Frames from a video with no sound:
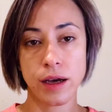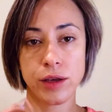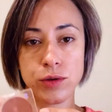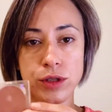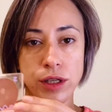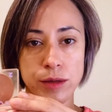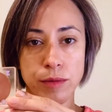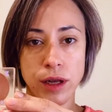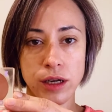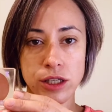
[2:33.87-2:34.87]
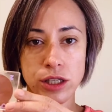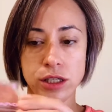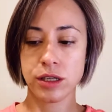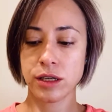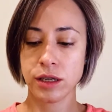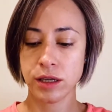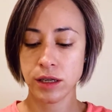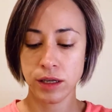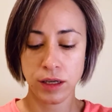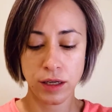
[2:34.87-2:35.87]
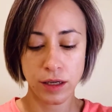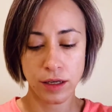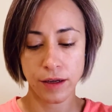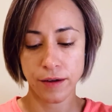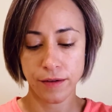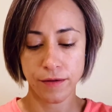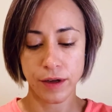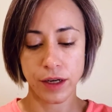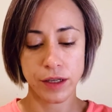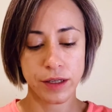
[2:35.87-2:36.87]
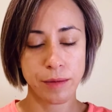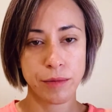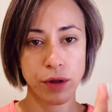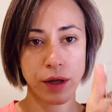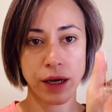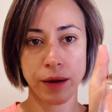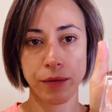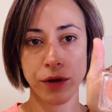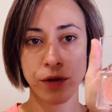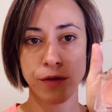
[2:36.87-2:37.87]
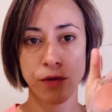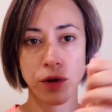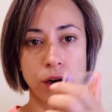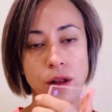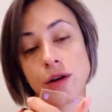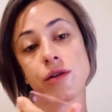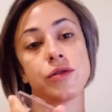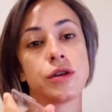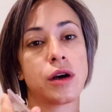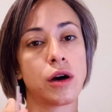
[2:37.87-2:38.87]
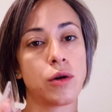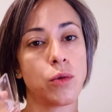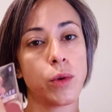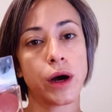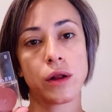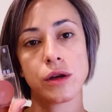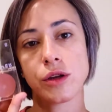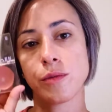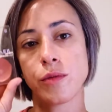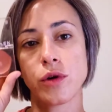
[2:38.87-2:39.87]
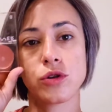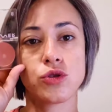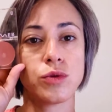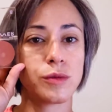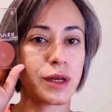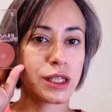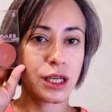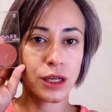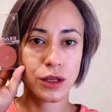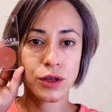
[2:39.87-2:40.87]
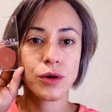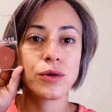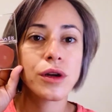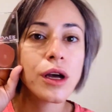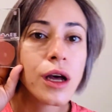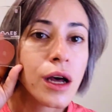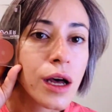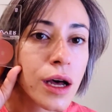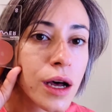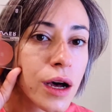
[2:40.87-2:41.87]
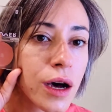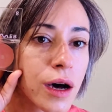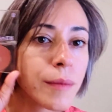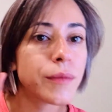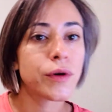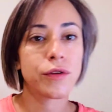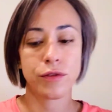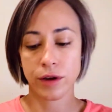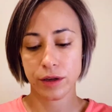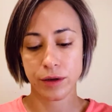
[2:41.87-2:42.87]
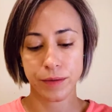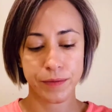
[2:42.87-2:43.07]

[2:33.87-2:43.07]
use this blush, very simple and beautiful color. You see how well it merged with my skin tone. Perfect.